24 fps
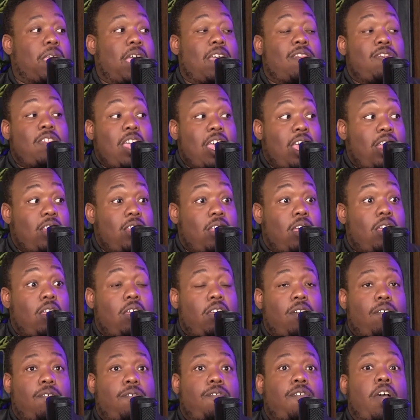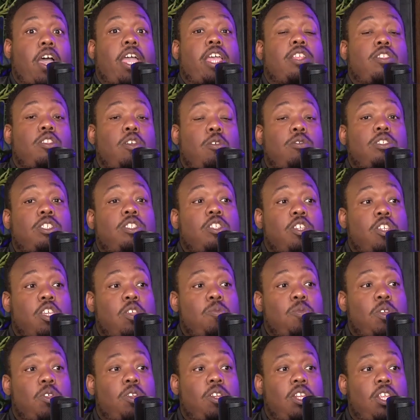and then find those in the
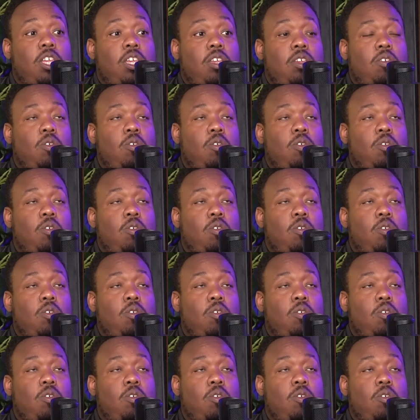community